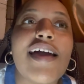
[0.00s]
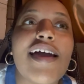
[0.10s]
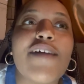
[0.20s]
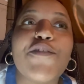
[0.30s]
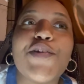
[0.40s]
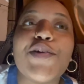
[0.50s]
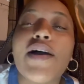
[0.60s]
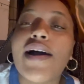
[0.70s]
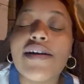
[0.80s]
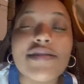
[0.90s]
for you
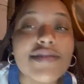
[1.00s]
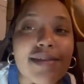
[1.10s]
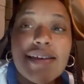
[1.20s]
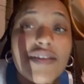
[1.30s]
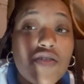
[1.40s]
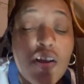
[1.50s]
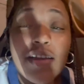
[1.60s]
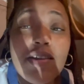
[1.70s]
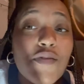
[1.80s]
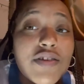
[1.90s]
guys and like try
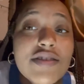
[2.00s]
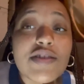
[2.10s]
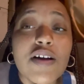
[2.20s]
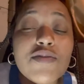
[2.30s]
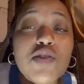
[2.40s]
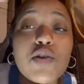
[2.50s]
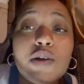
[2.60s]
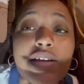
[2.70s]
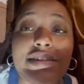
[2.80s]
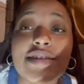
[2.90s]
different stuff so you
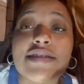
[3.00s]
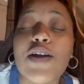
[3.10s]
guys can say,